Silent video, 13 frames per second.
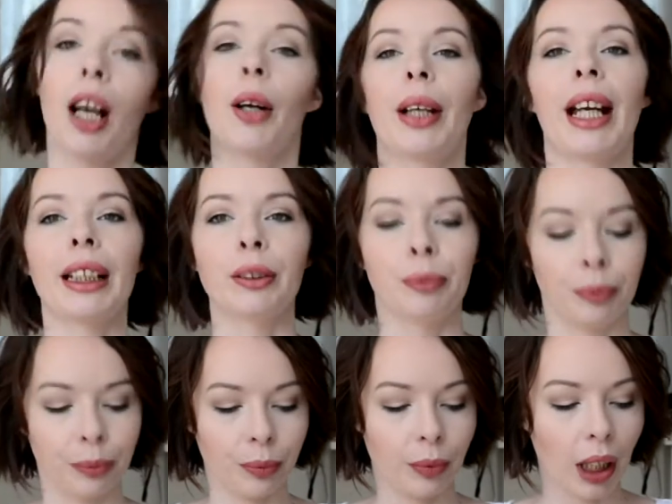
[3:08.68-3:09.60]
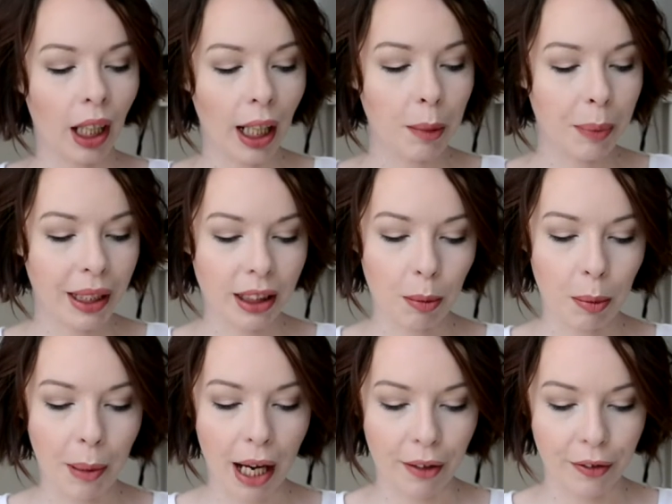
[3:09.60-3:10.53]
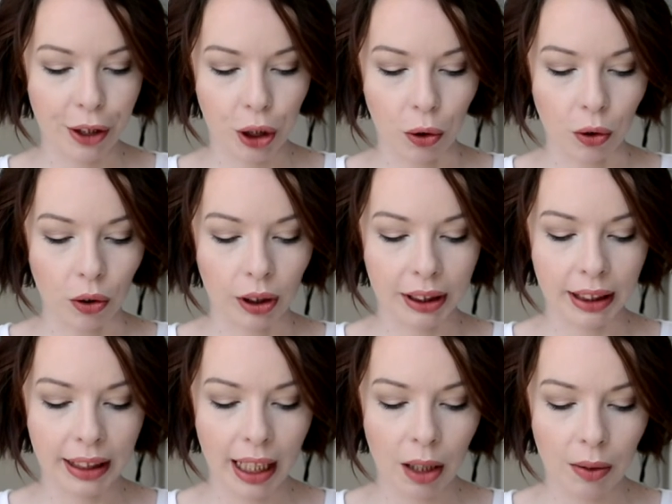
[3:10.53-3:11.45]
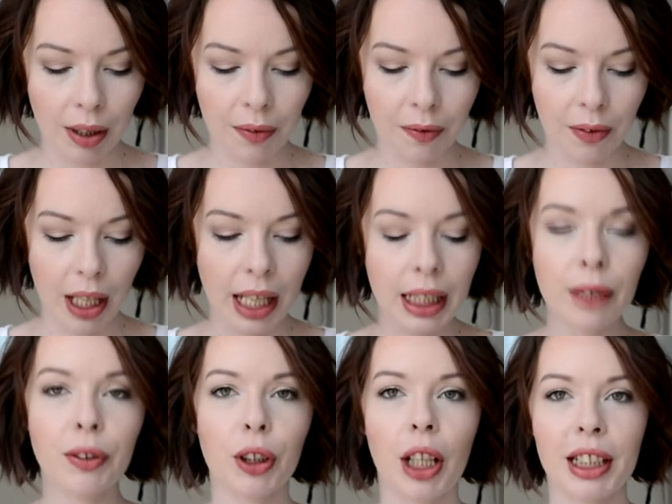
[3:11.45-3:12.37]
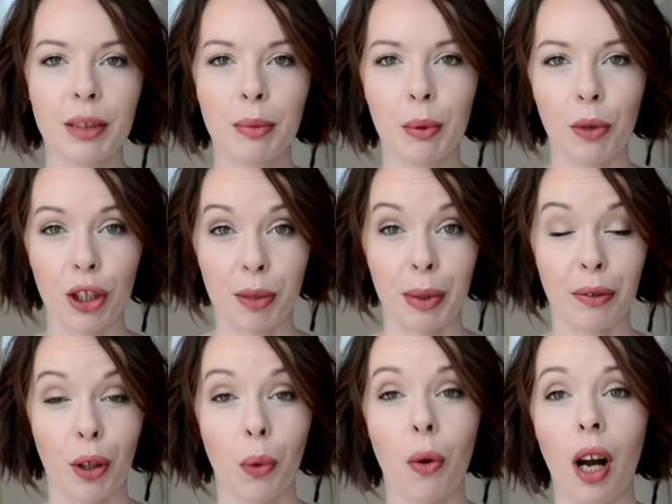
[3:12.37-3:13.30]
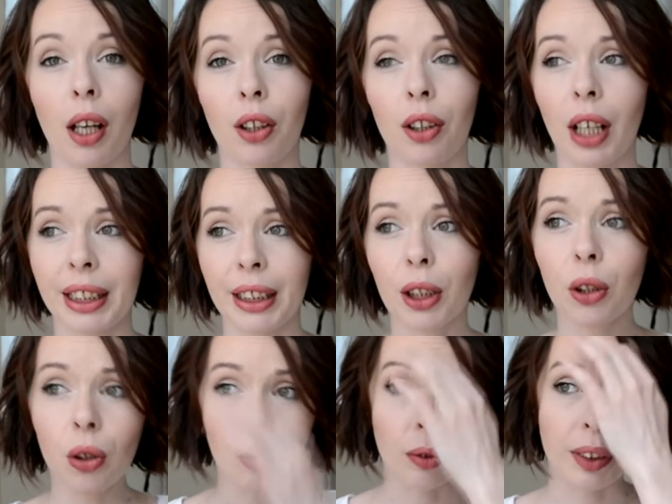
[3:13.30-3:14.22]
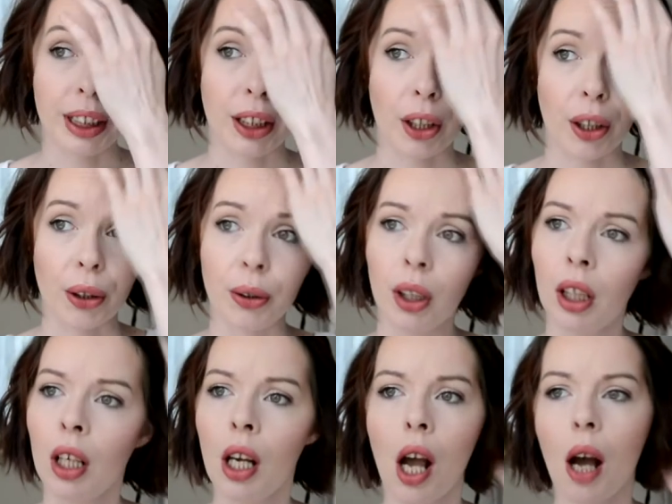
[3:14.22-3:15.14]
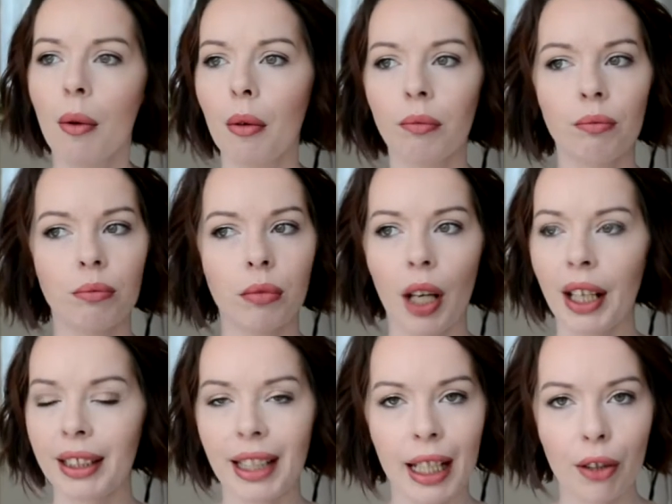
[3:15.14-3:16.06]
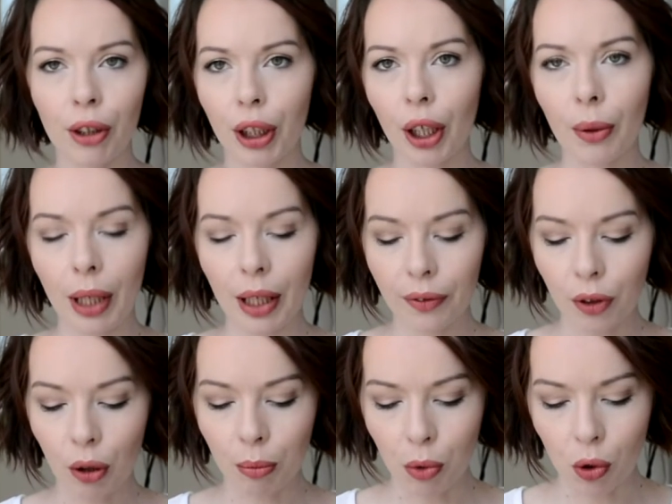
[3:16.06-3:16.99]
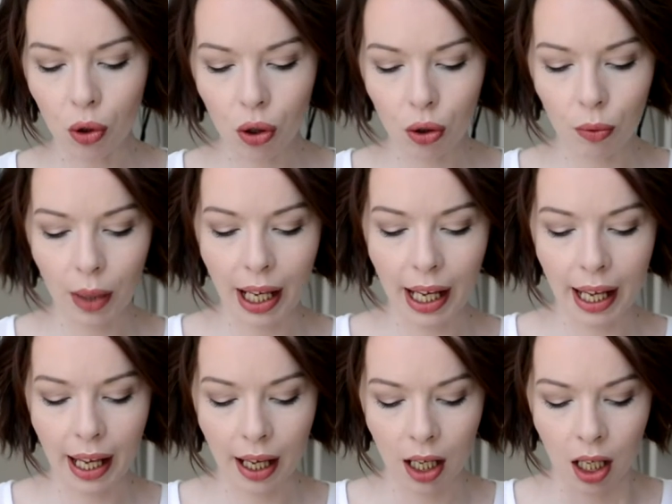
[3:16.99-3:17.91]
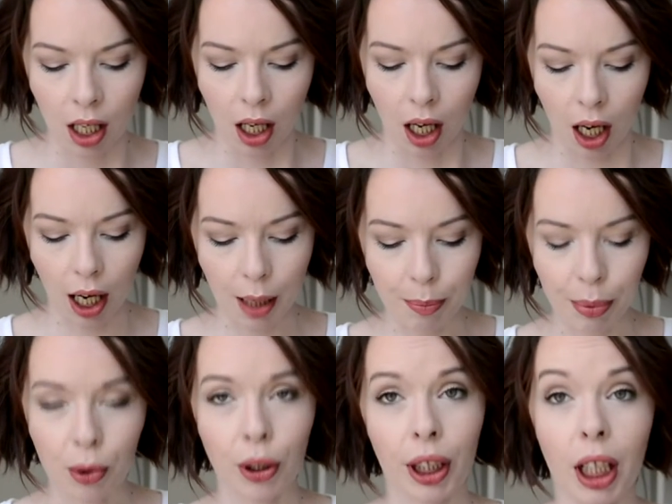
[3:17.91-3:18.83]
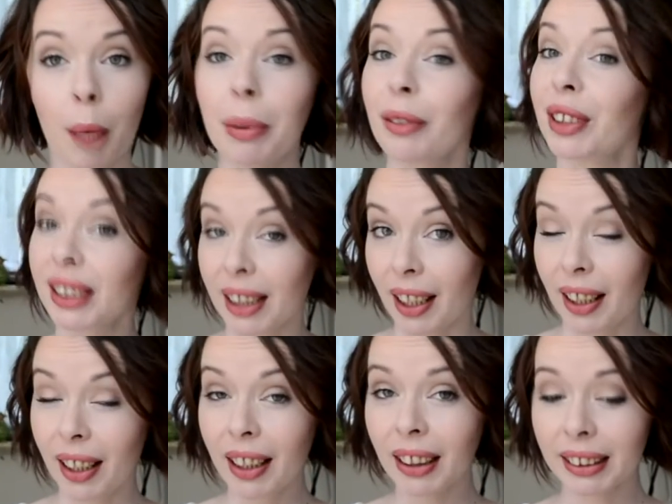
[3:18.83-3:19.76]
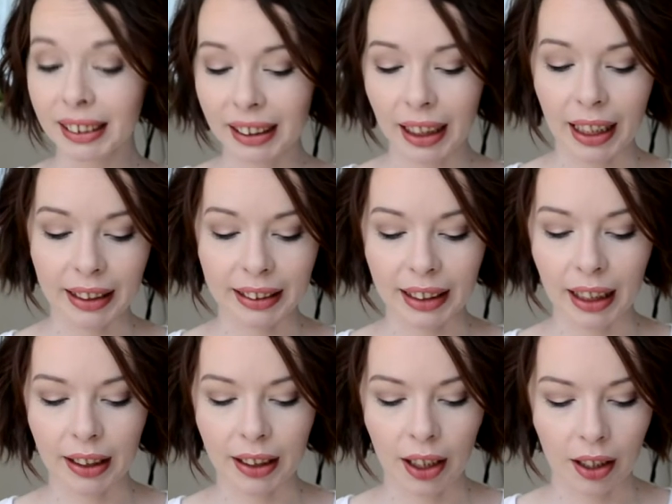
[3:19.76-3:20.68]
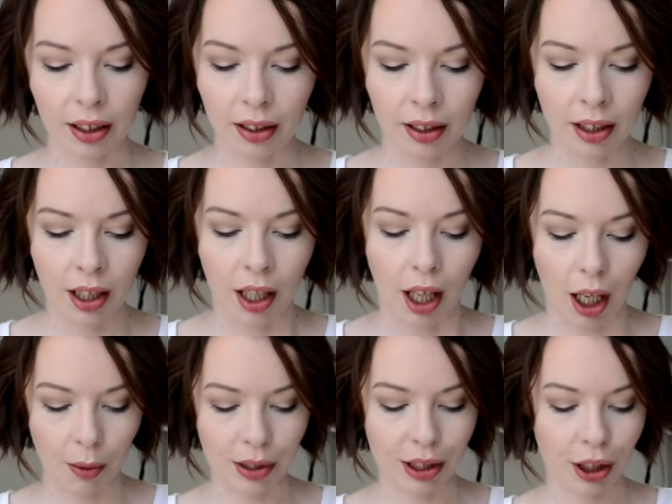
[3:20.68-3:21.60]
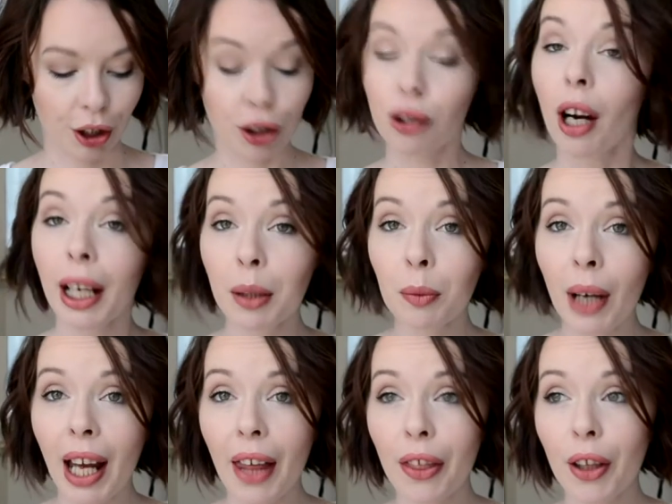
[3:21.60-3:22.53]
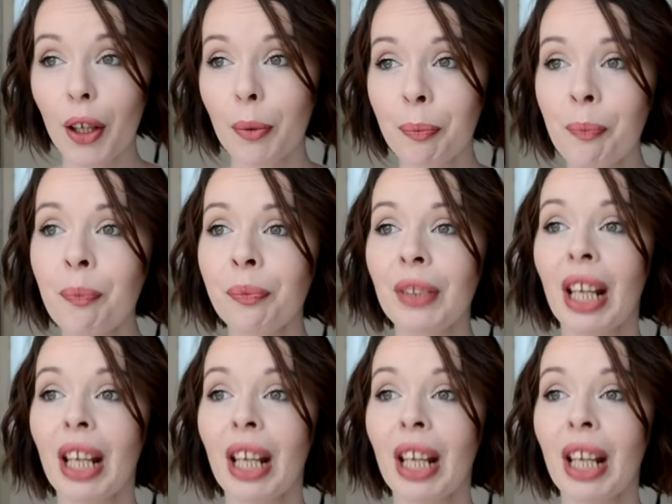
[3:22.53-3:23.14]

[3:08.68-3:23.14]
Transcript: Okay, I picked up a pair of shorts. Now, if any of you guys have been watching me for a while, I did a haul video a year ago, if not more, where I bought a couple of skirts and said that I was going to try and wear them.